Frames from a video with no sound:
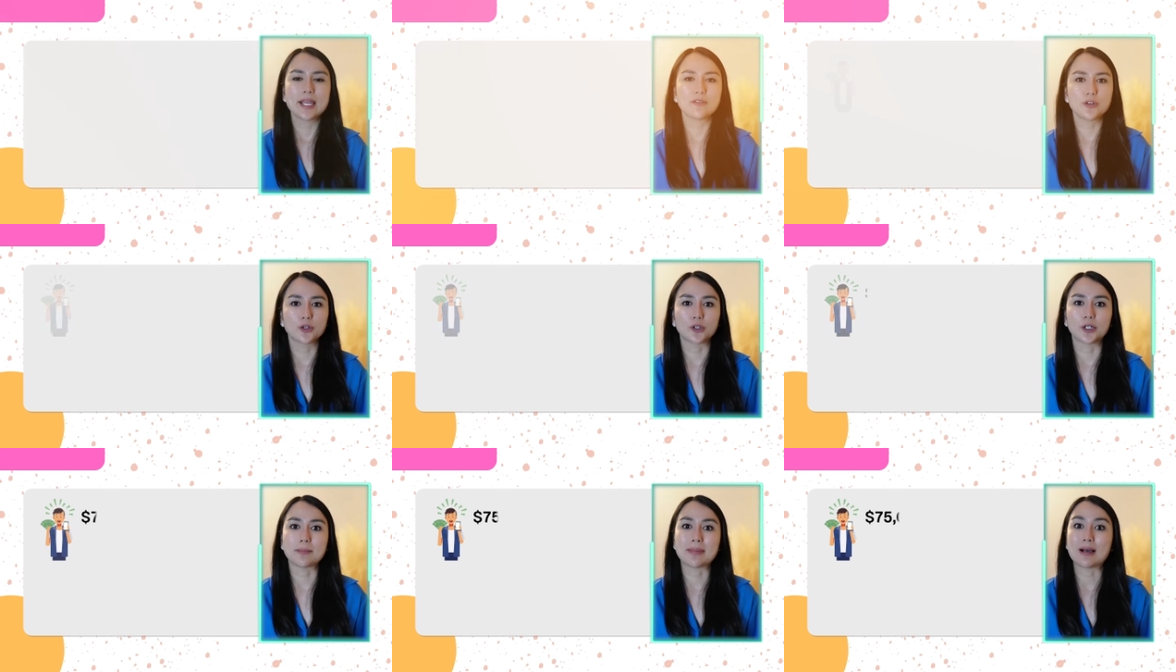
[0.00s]
if you
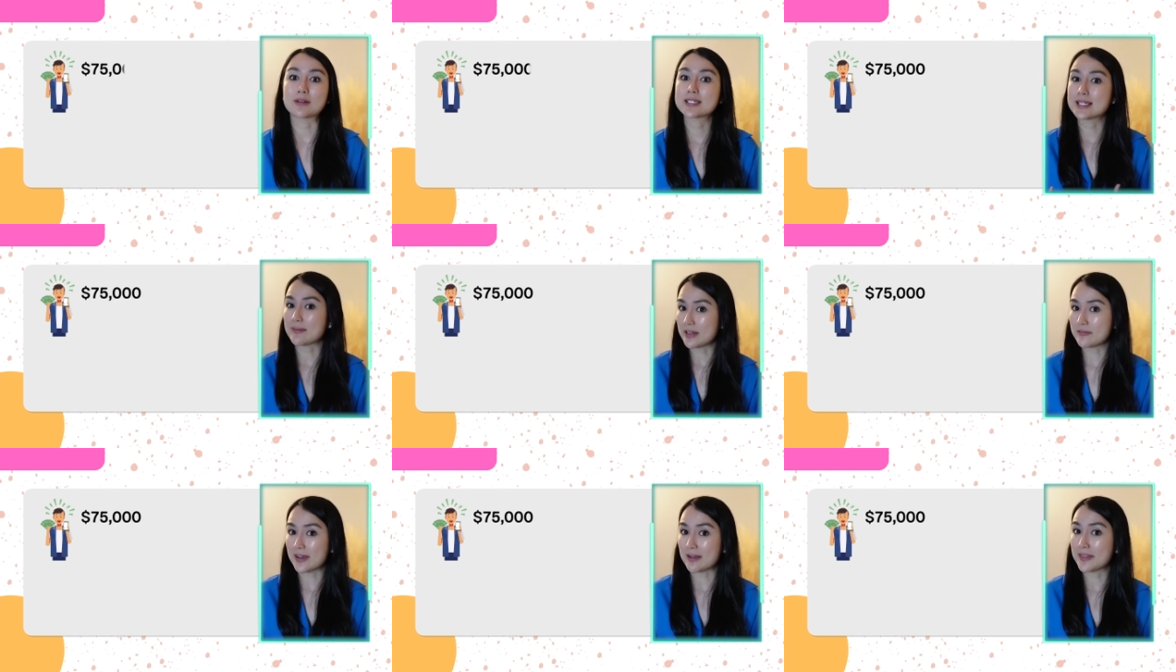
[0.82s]
earn about
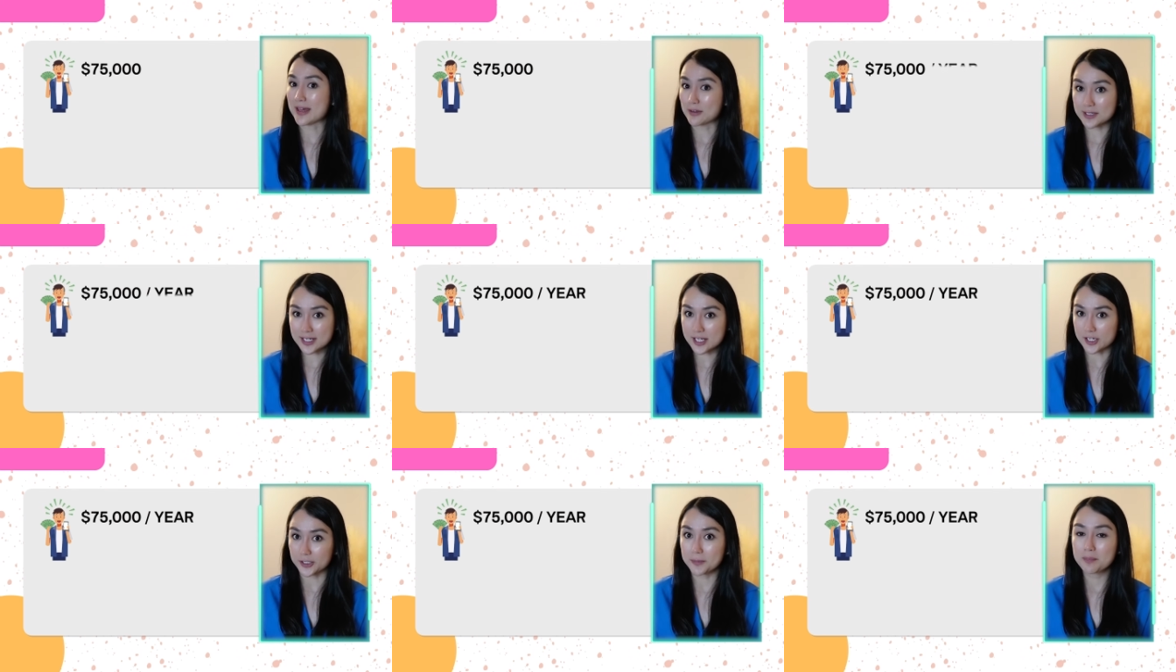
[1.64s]
$75,000 a
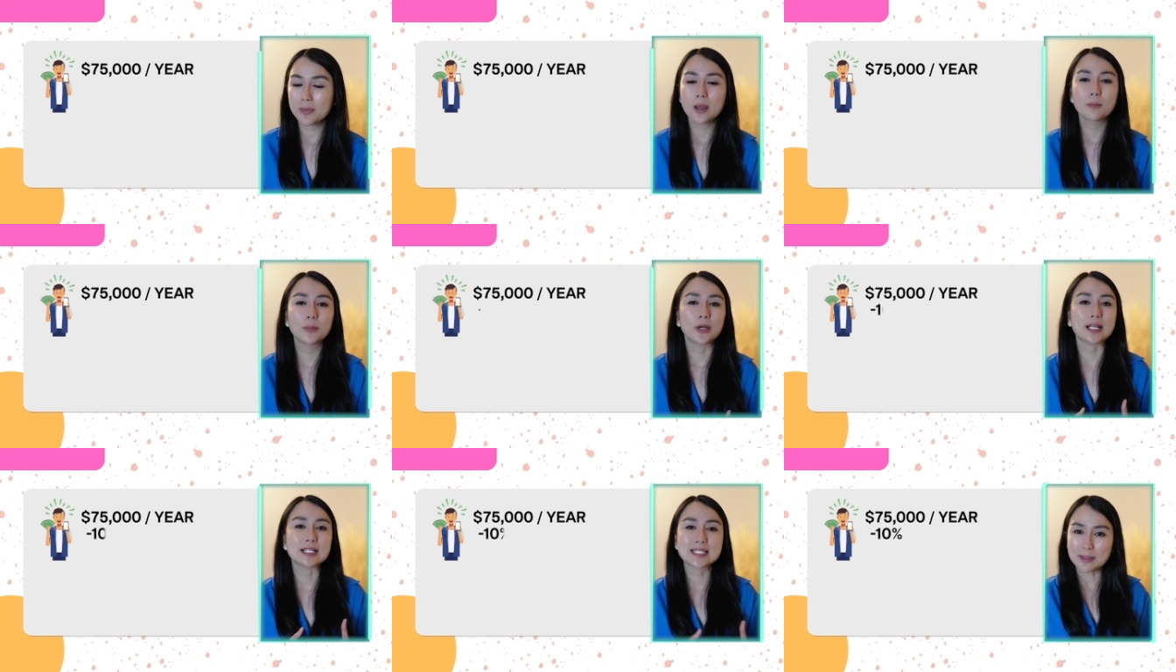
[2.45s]
year,
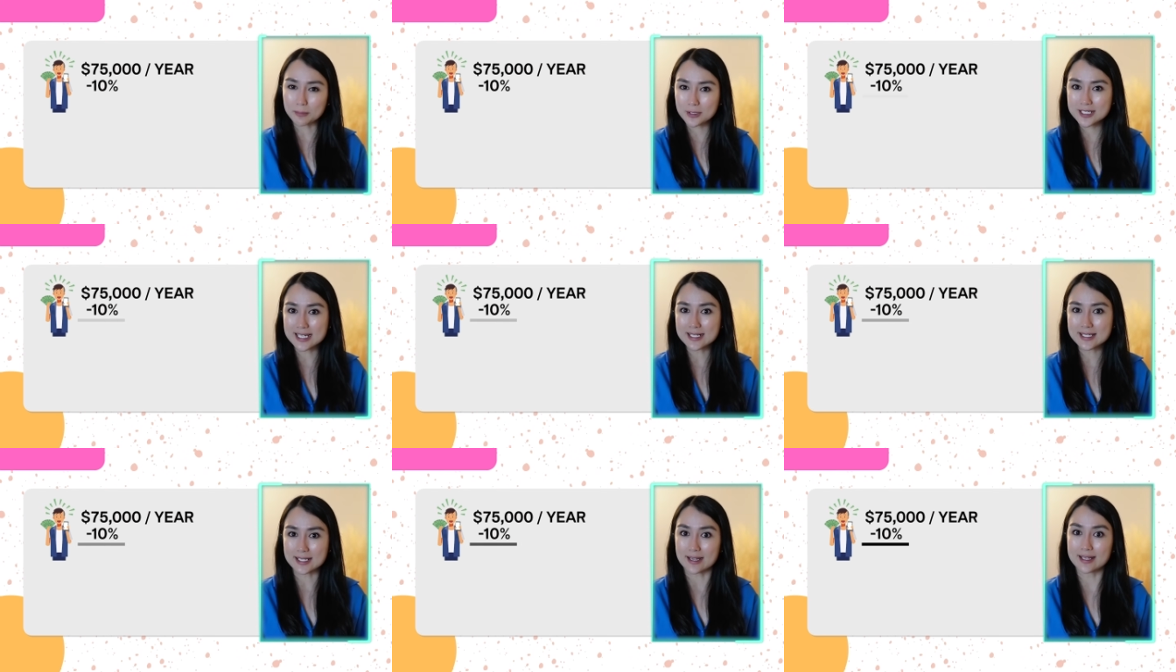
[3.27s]
putting 10%
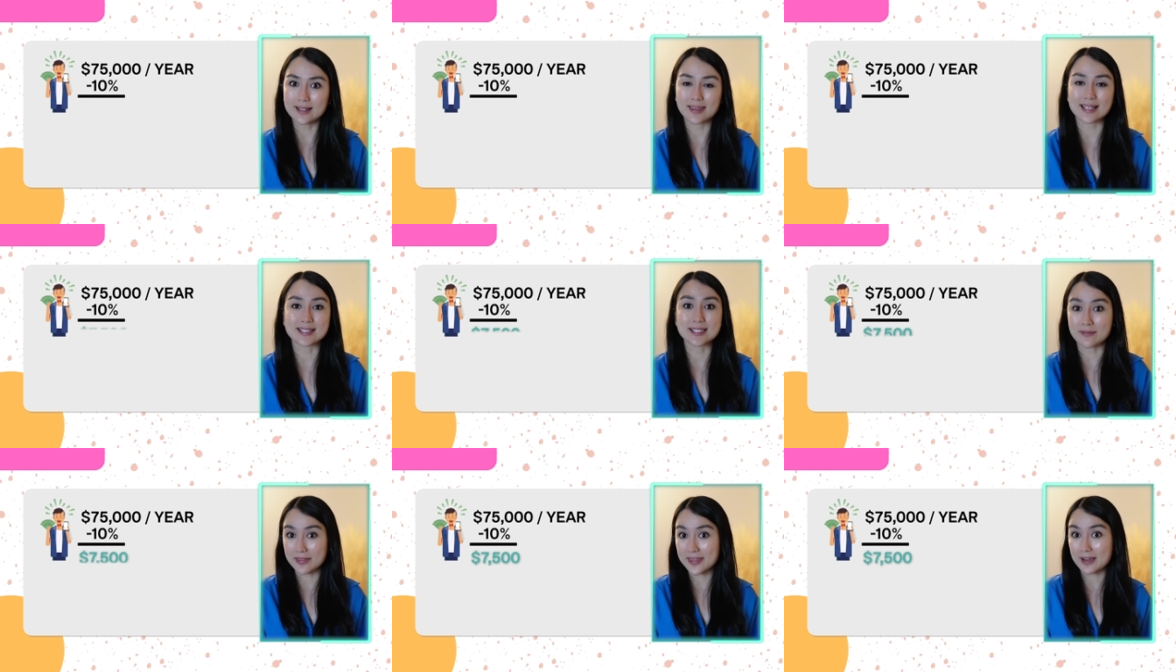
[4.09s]
aside, that's
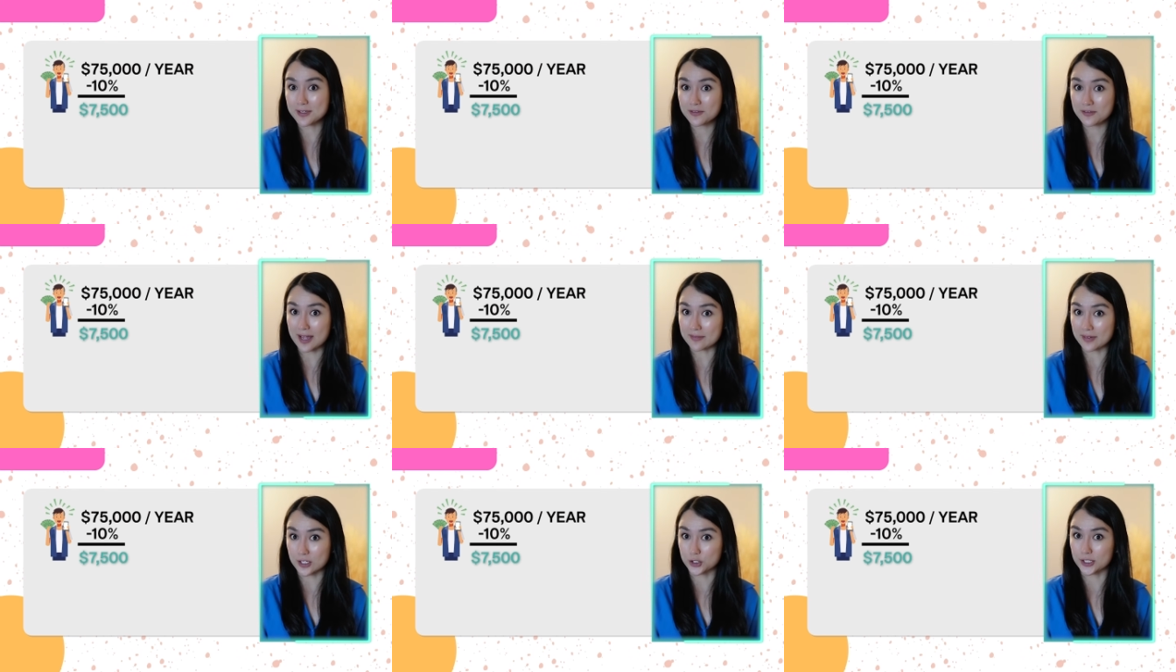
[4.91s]

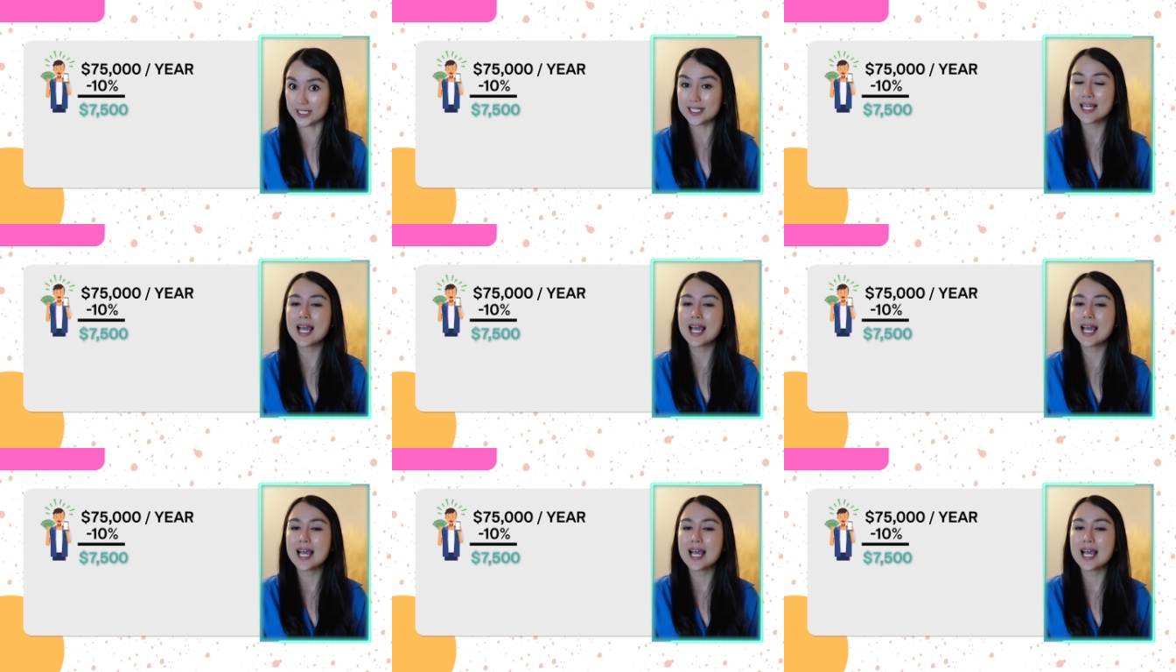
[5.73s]
$7,500,